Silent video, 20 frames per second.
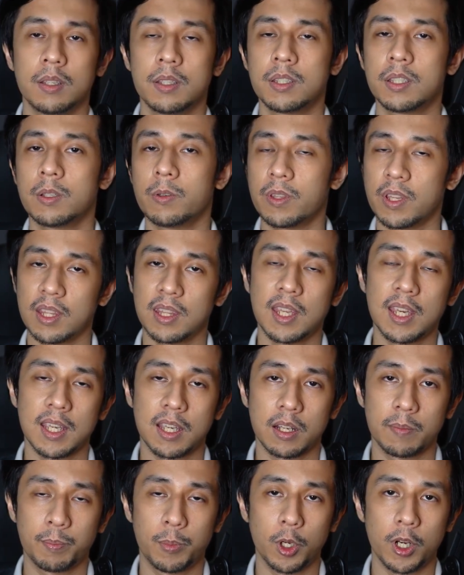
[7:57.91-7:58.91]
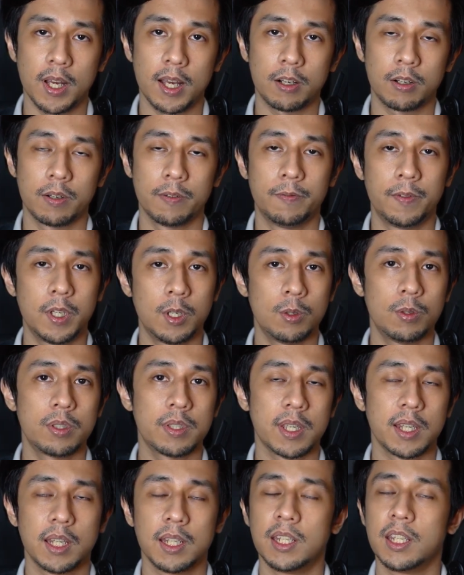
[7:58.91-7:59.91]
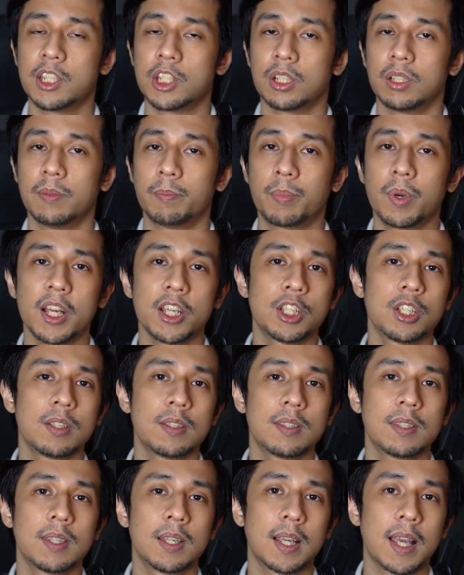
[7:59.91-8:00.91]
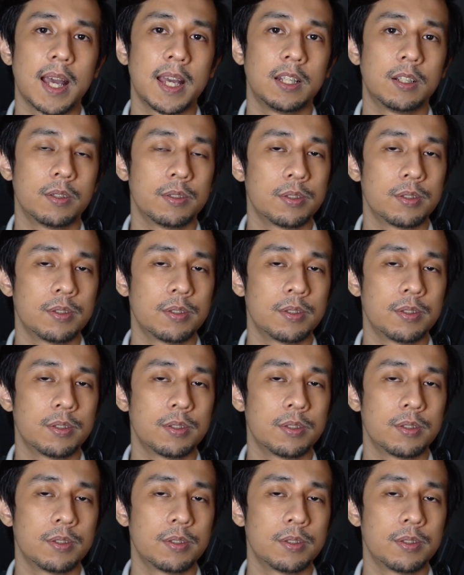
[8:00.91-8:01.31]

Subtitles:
so that they can put out reviews and initial impressions to guide